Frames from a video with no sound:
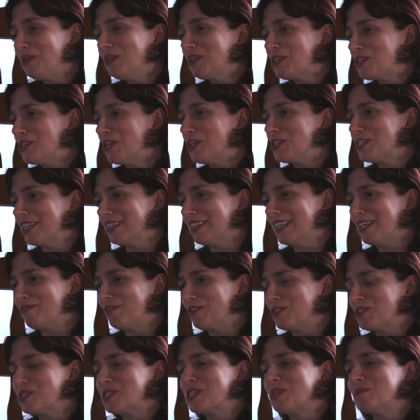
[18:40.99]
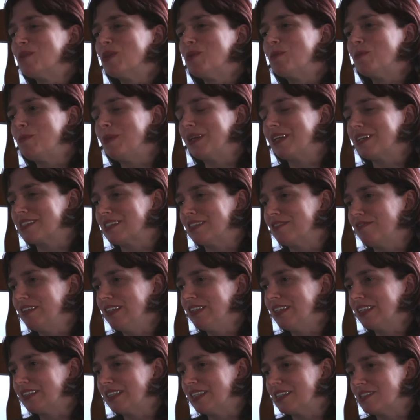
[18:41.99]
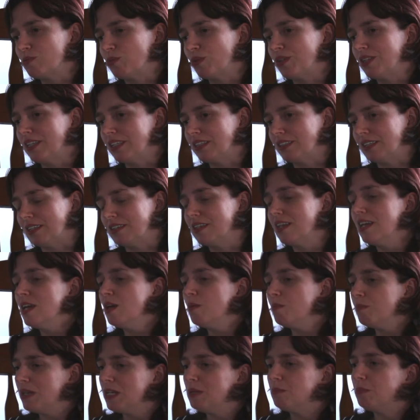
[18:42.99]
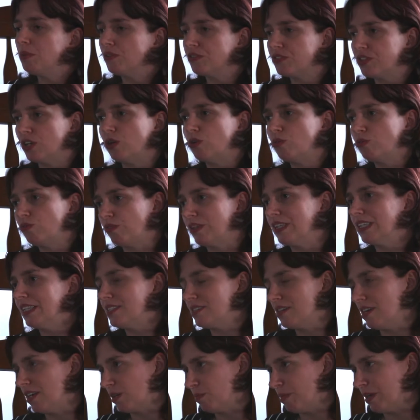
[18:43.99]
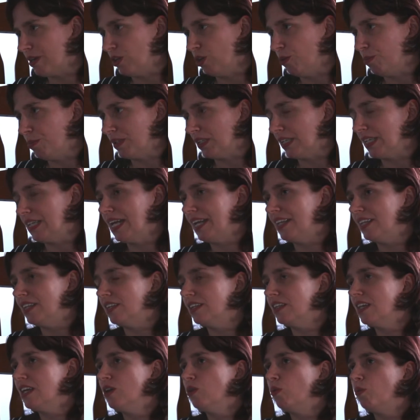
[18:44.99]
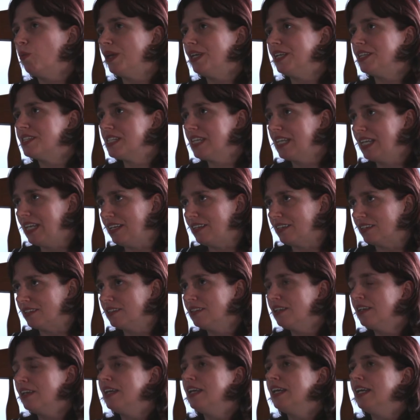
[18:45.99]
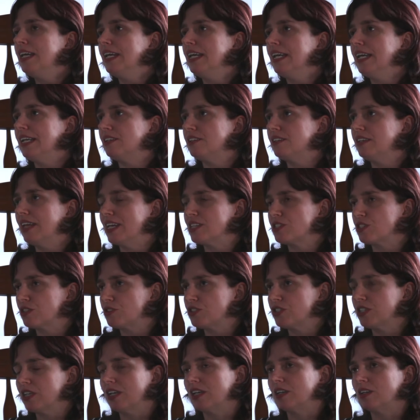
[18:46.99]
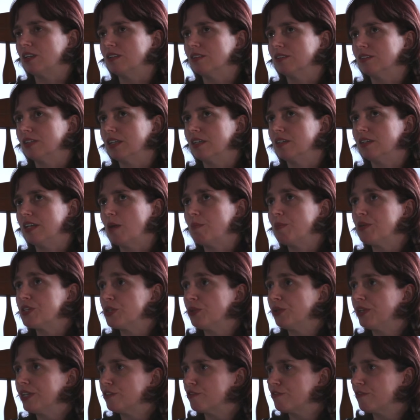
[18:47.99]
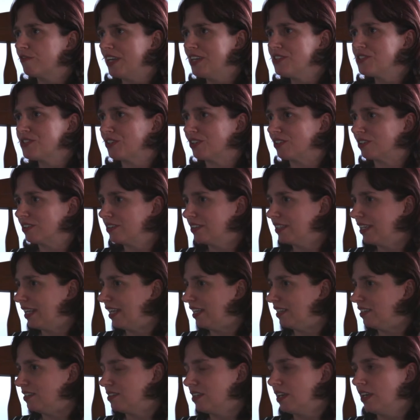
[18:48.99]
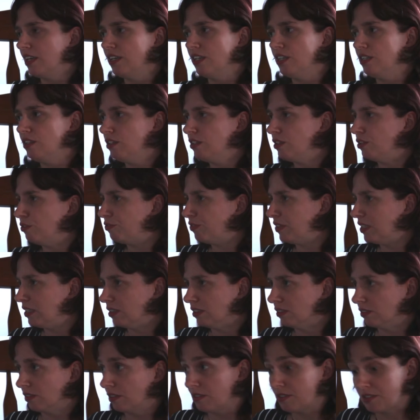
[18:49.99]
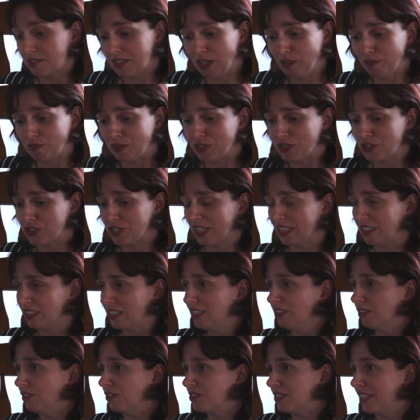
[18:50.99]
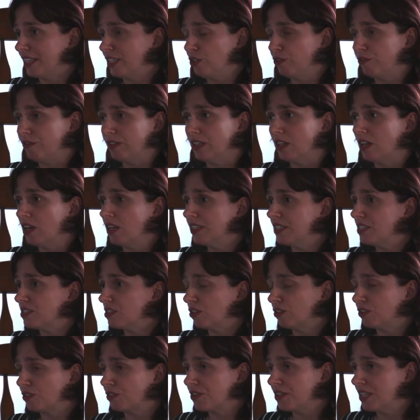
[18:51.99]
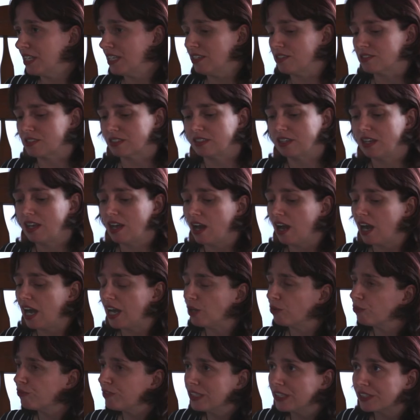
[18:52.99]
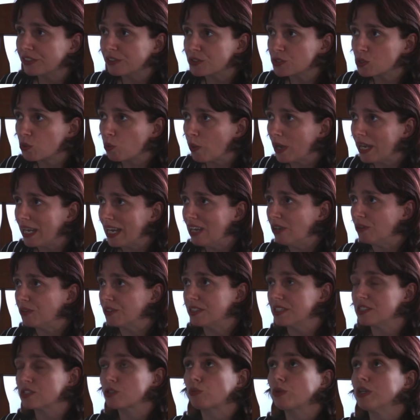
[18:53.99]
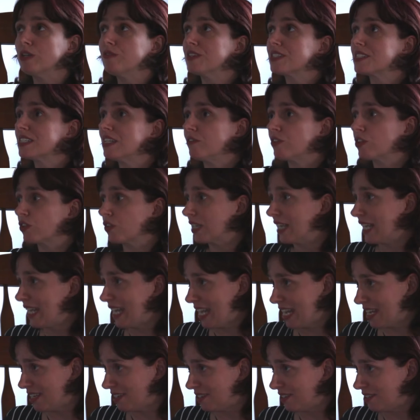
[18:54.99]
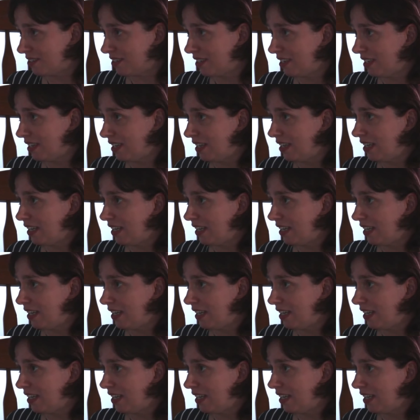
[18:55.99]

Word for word: just wanted to touch on that for just a moment because I feel like that's one thing that people don't really talk about openly, and when it's hidden, it has a ch- uh, an opportunity to fester, and you feel selfish and guilt, and you feel all these other things, and I don't feel like there's a way out. This grief is never going to end,